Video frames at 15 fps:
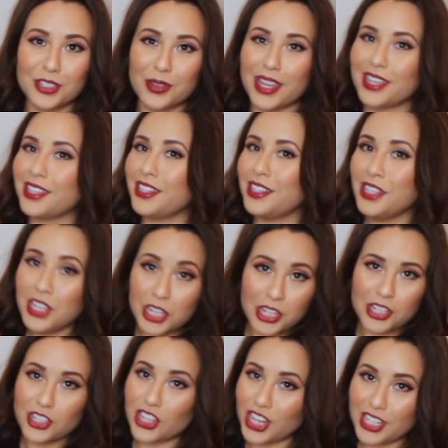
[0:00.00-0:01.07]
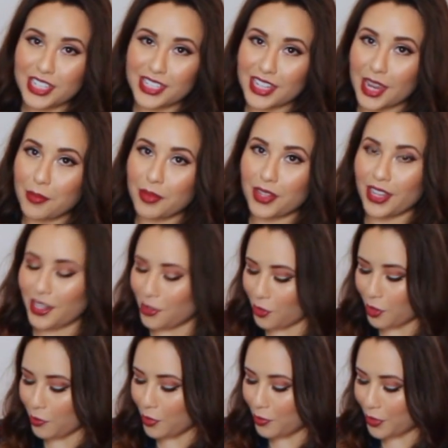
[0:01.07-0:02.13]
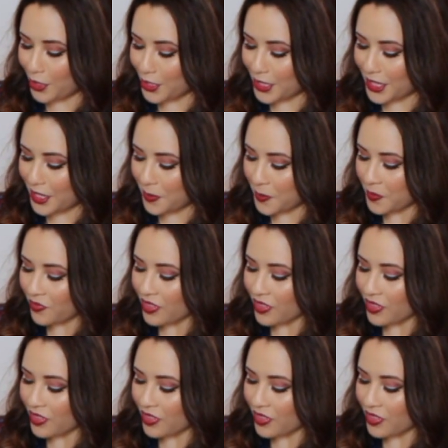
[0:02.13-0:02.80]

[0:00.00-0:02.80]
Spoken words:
so I can change his diaper like a normal person.